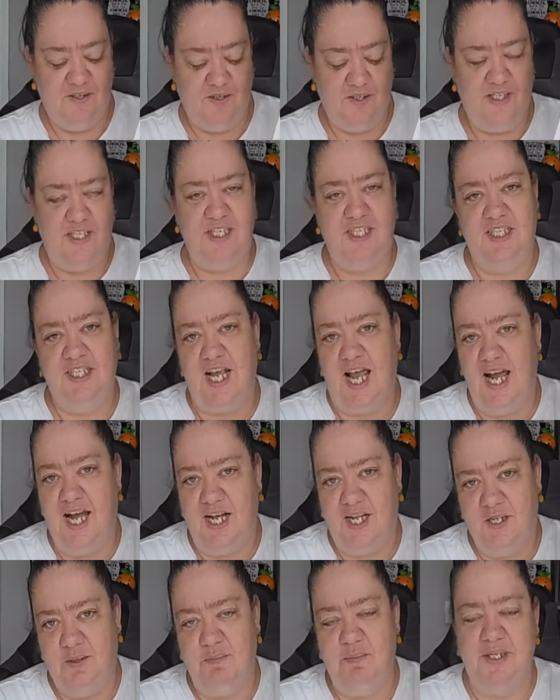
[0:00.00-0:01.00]
It's a
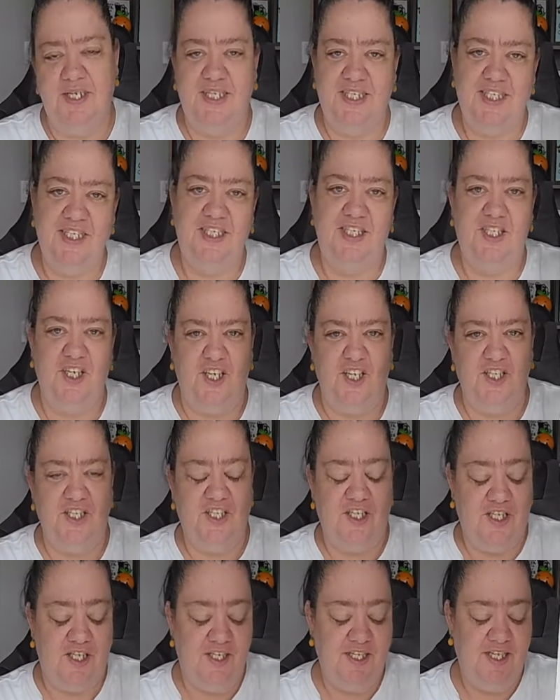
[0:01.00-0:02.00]
Sal, but it's a start
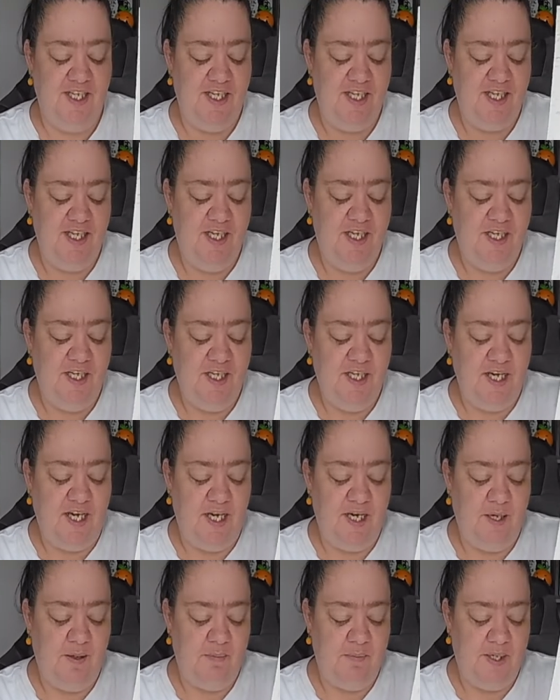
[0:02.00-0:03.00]
along.
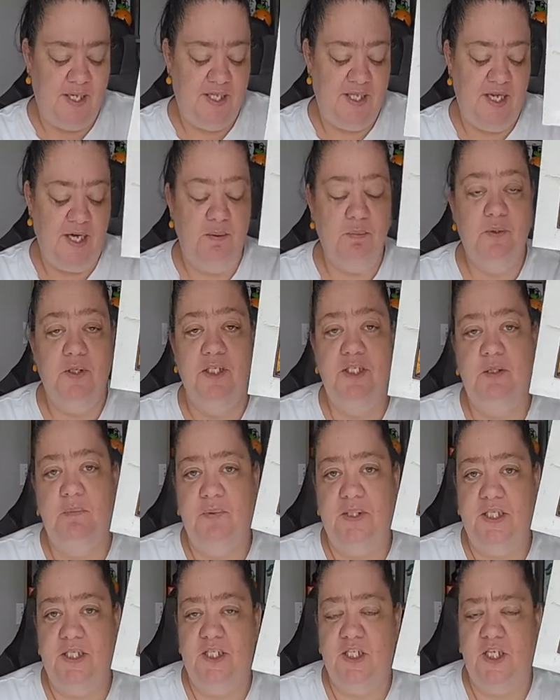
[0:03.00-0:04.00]
And I'm going to
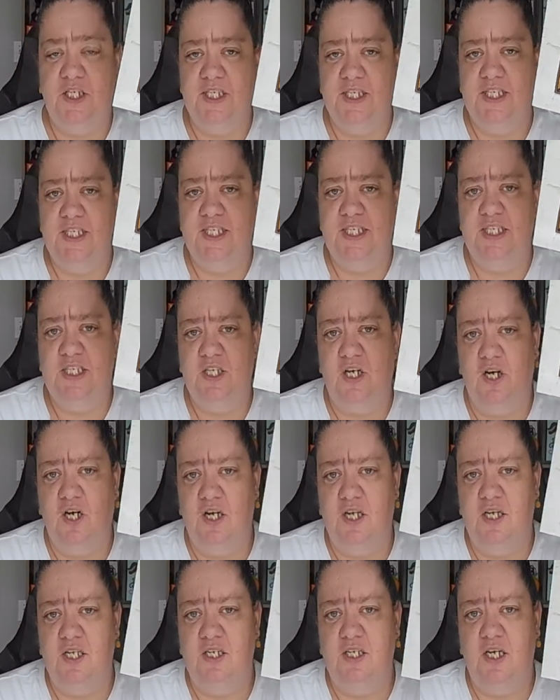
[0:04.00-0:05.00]
be starting this
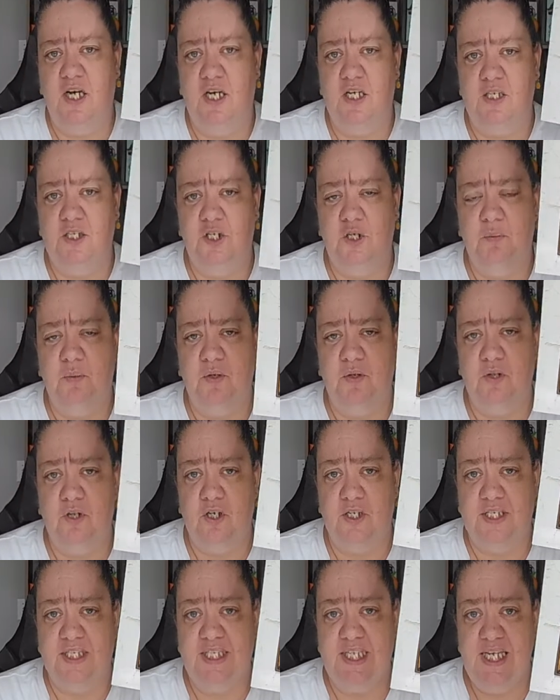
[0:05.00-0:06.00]
on October
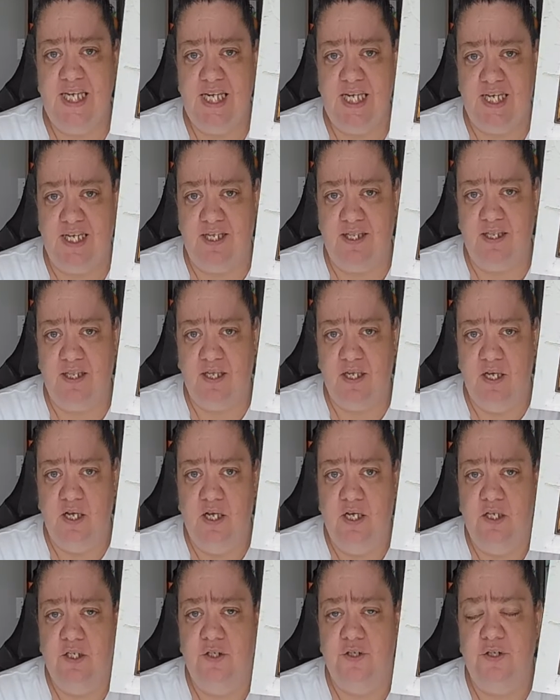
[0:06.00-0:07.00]
13th.
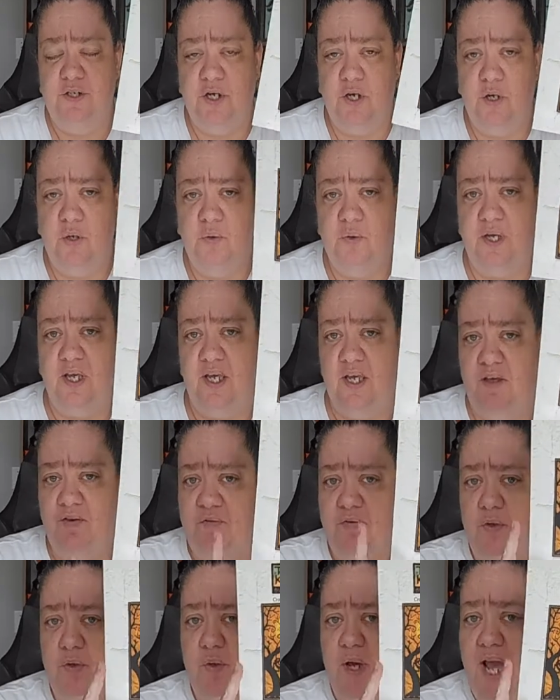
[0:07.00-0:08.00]
So
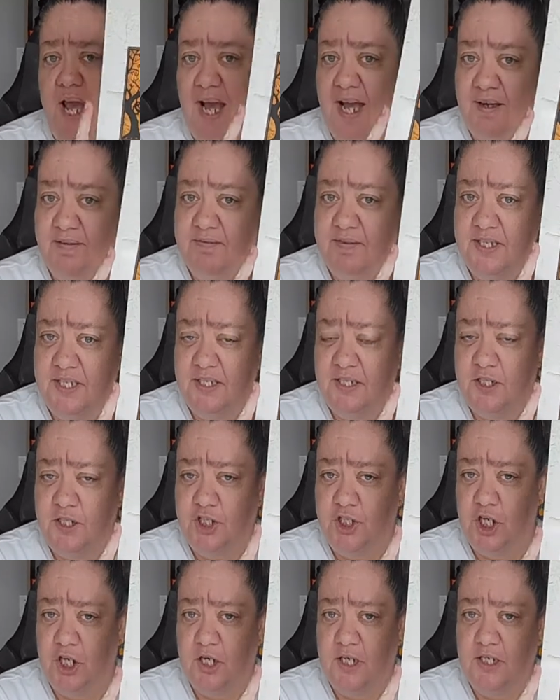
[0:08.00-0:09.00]
if you have this
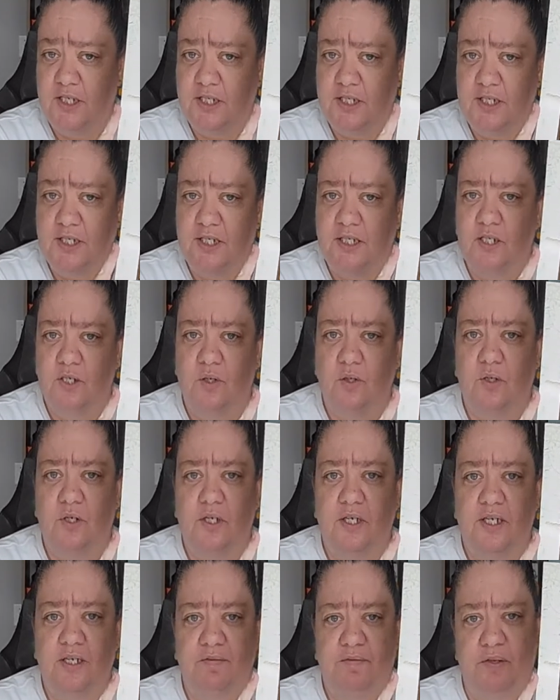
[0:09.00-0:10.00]
chart,
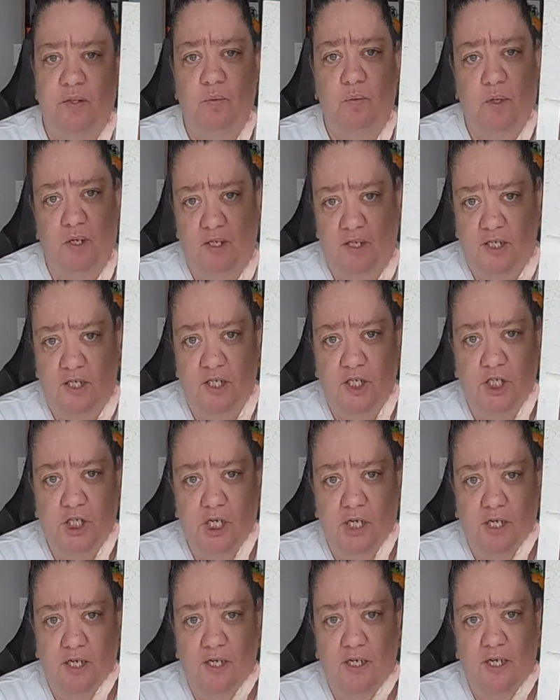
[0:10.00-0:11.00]
or if you want this
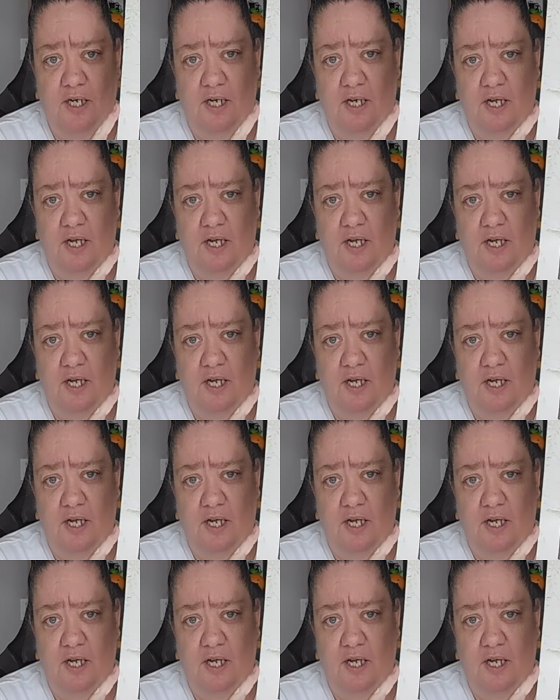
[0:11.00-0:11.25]
chart,